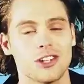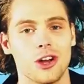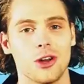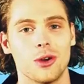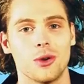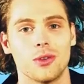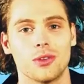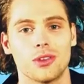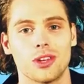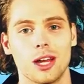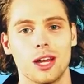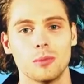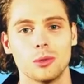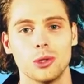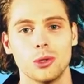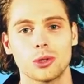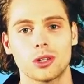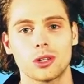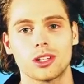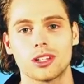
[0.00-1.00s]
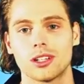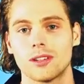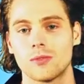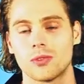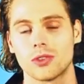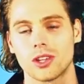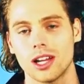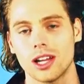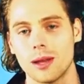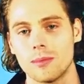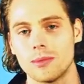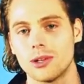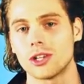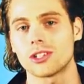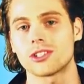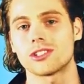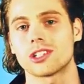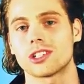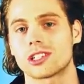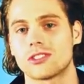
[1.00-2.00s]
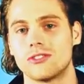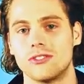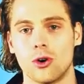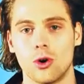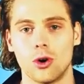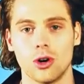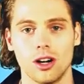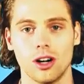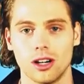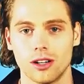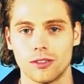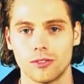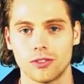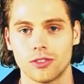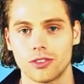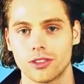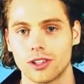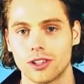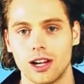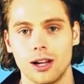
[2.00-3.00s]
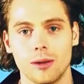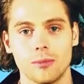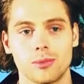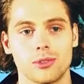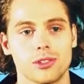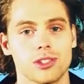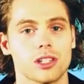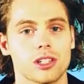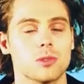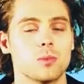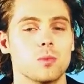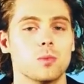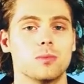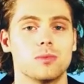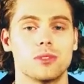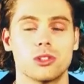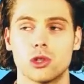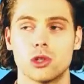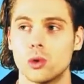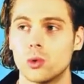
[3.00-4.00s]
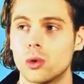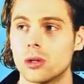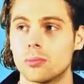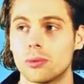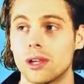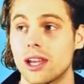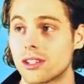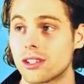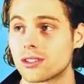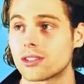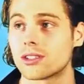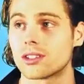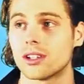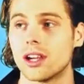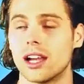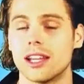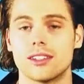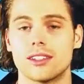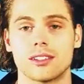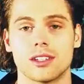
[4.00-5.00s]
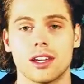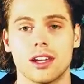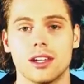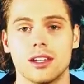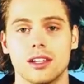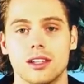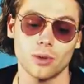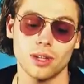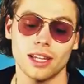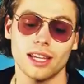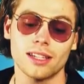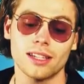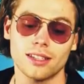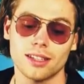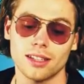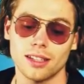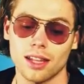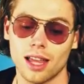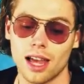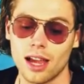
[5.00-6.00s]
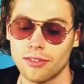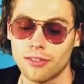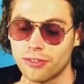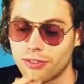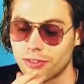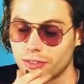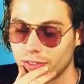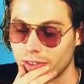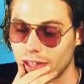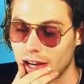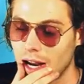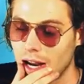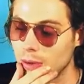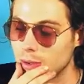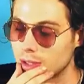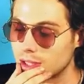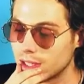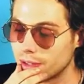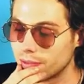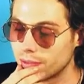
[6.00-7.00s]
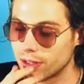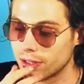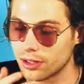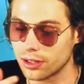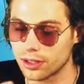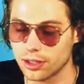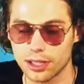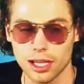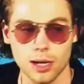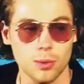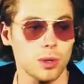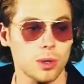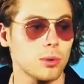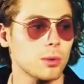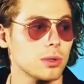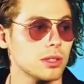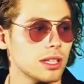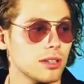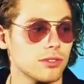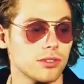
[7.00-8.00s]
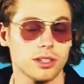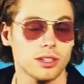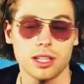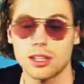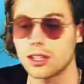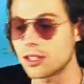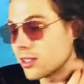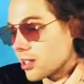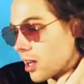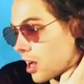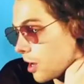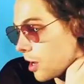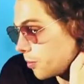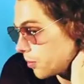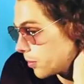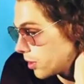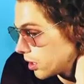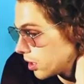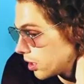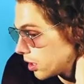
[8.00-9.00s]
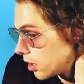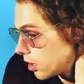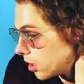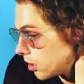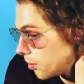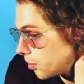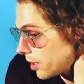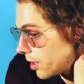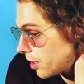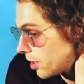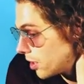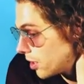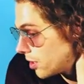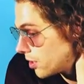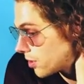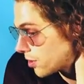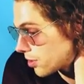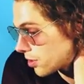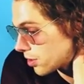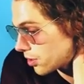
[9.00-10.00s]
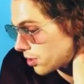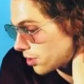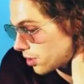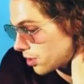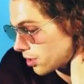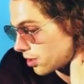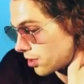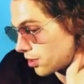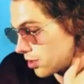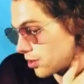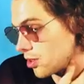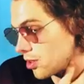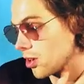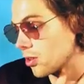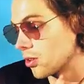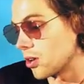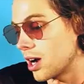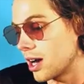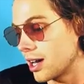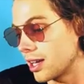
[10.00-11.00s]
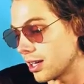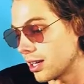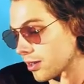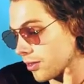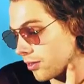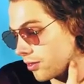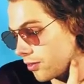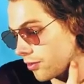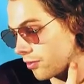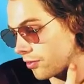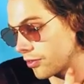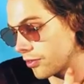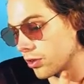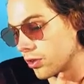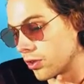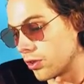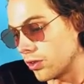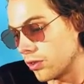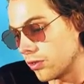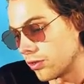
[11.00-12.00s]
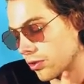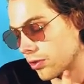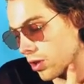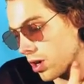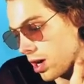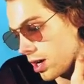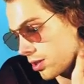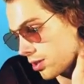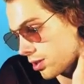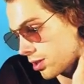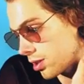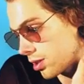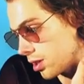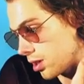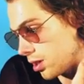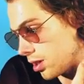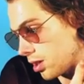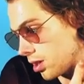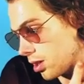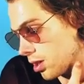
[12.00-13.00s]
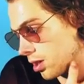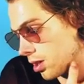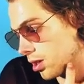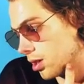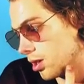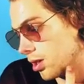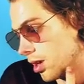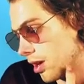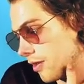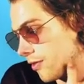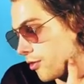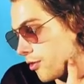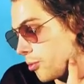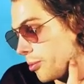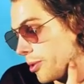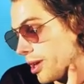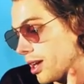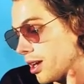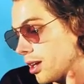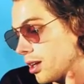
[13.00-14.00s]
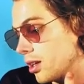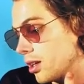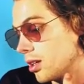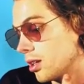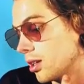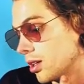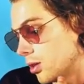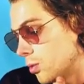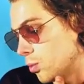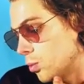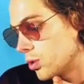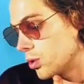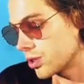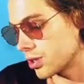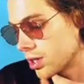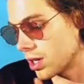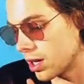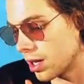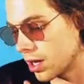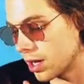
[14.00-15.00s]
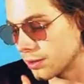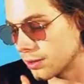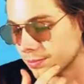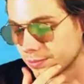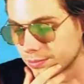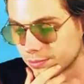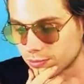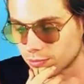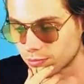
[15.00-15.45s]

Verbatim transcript: So, I'm Luke. I am not 6'4". I'm 6'2 at best, I'd say. Relates to the life that I was living, that we were living at the time, because songwriting for for us and for me was uh